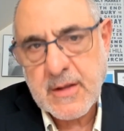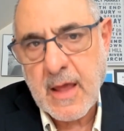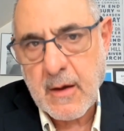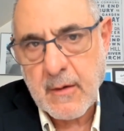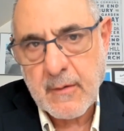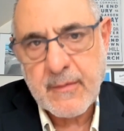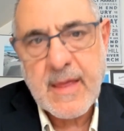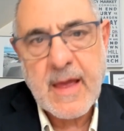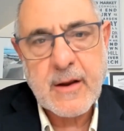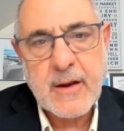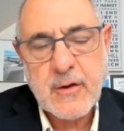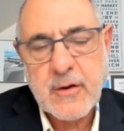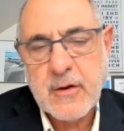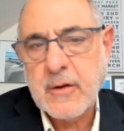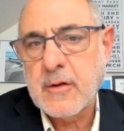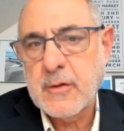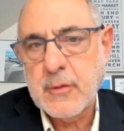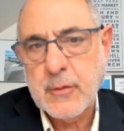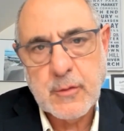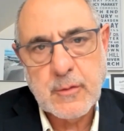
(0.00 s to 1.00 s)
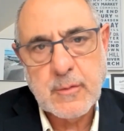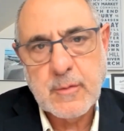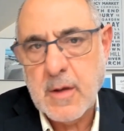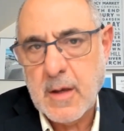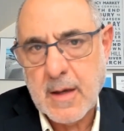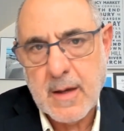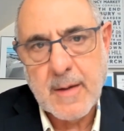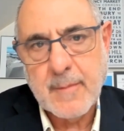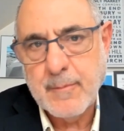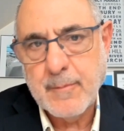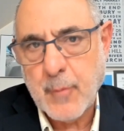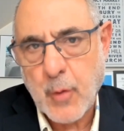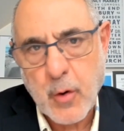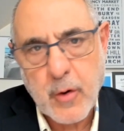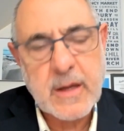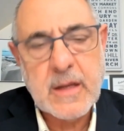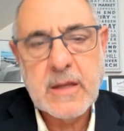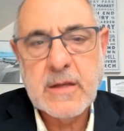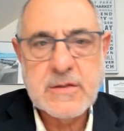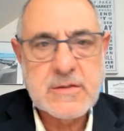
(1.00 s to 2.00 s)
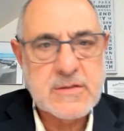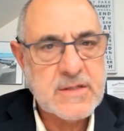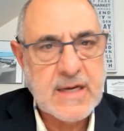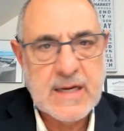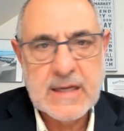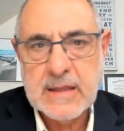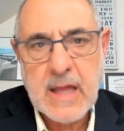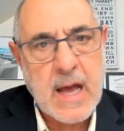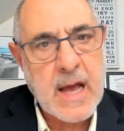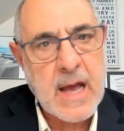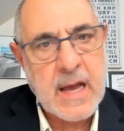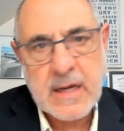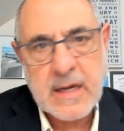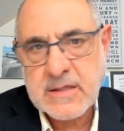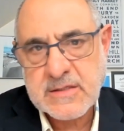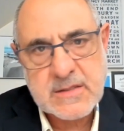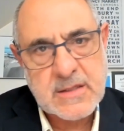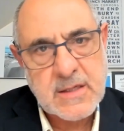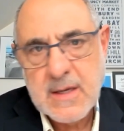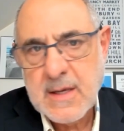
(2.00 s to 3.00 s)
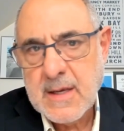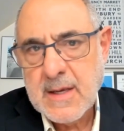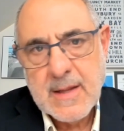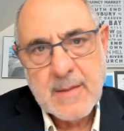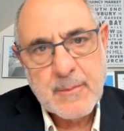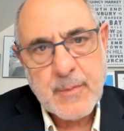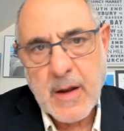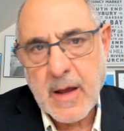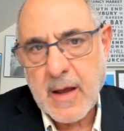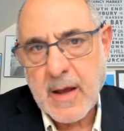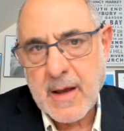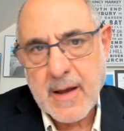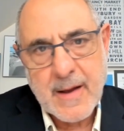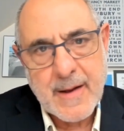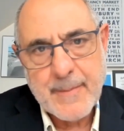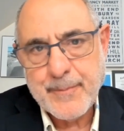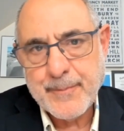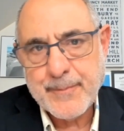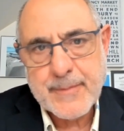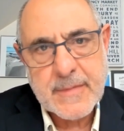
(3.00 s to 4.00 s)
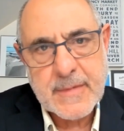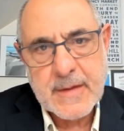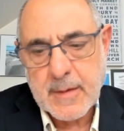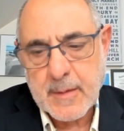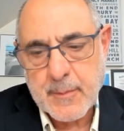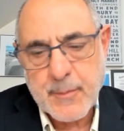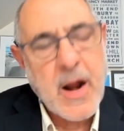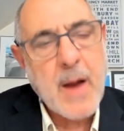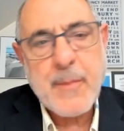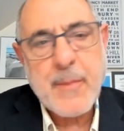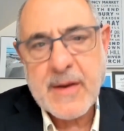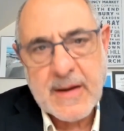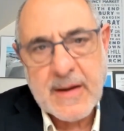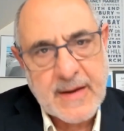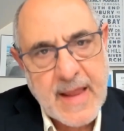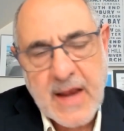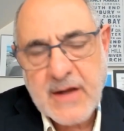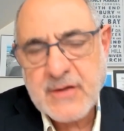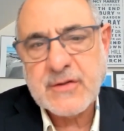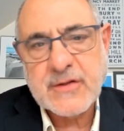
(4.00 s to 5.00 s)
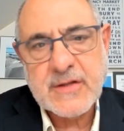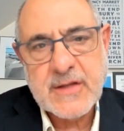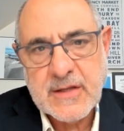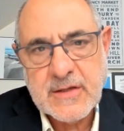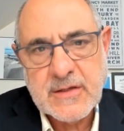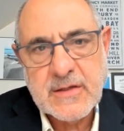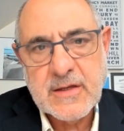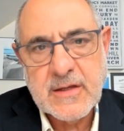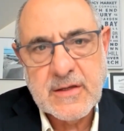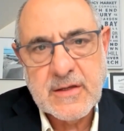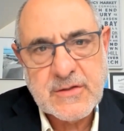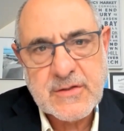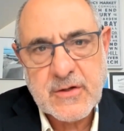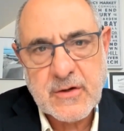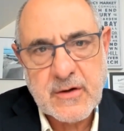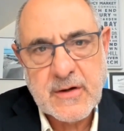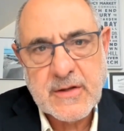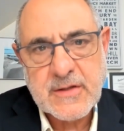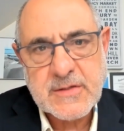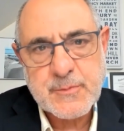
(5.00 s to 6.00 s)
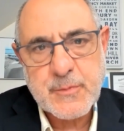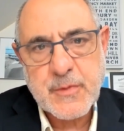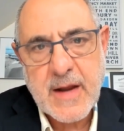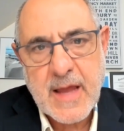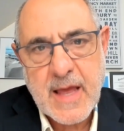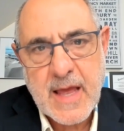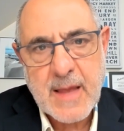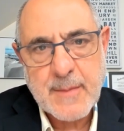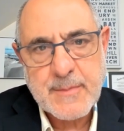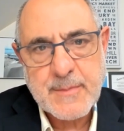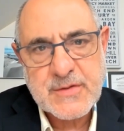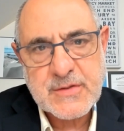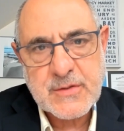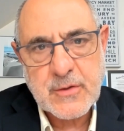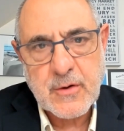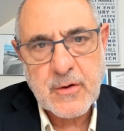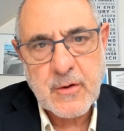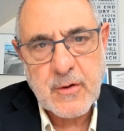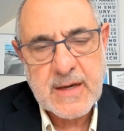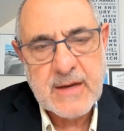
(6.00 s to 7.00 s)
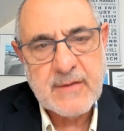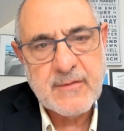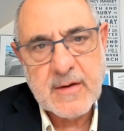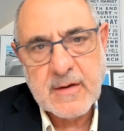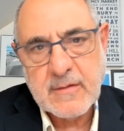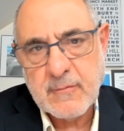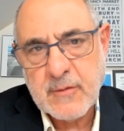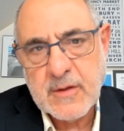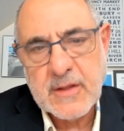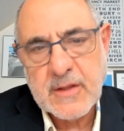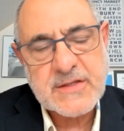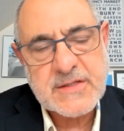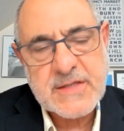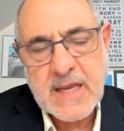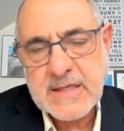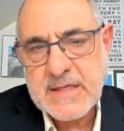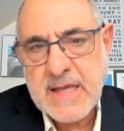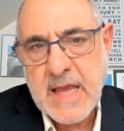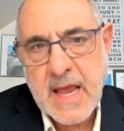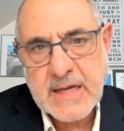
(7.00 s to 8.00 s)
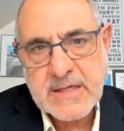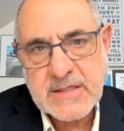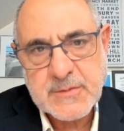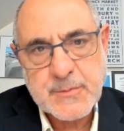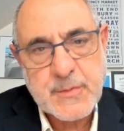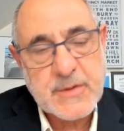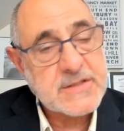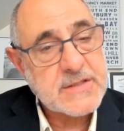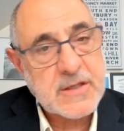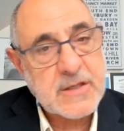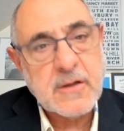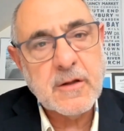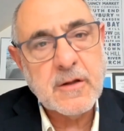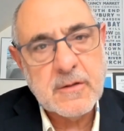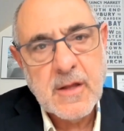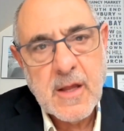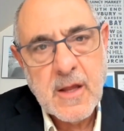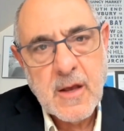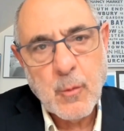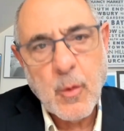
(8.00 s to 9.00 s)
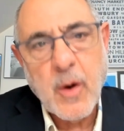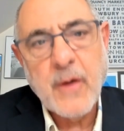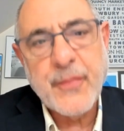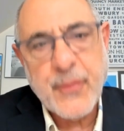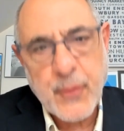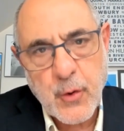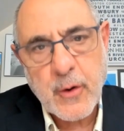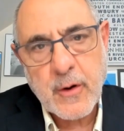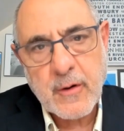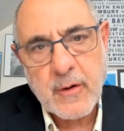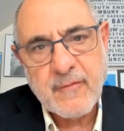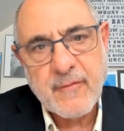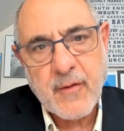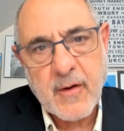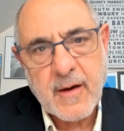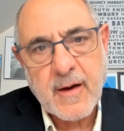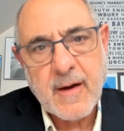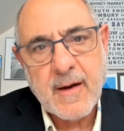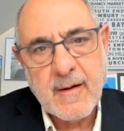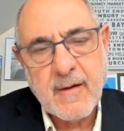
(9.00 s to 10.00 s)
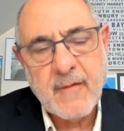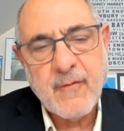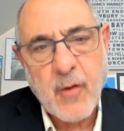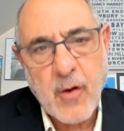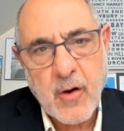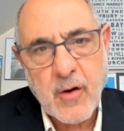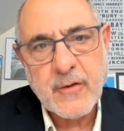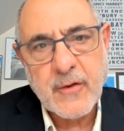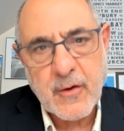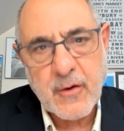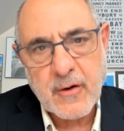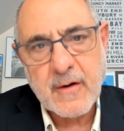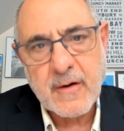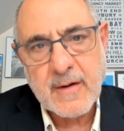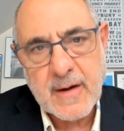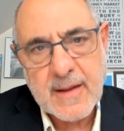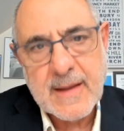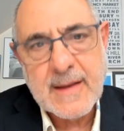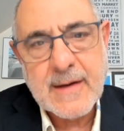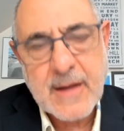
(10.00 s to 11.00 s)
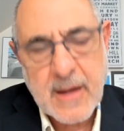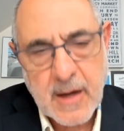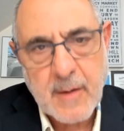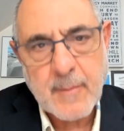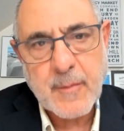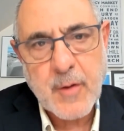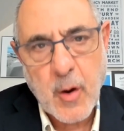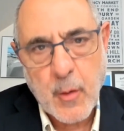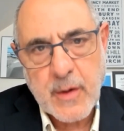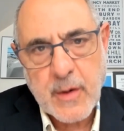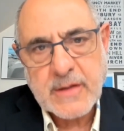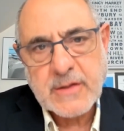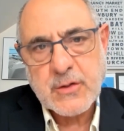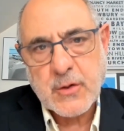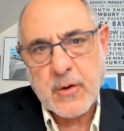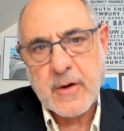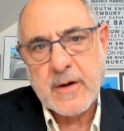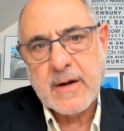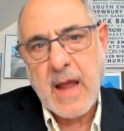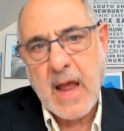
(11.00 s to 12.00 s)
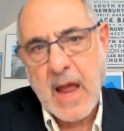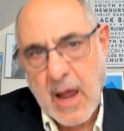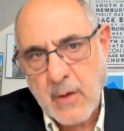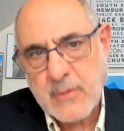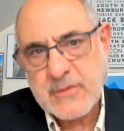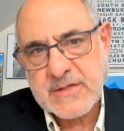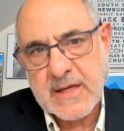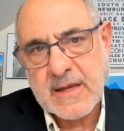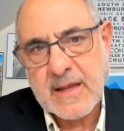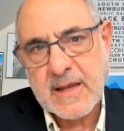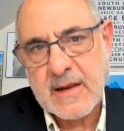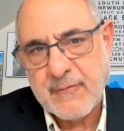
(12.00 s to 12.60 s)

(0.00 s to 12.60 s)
Now, that could include uh, mortgage, H E L O Cs, uh, property and casualty in insurance, perhaps, or even real estate taxes. But still, one third of uh, of all your income going toward housing.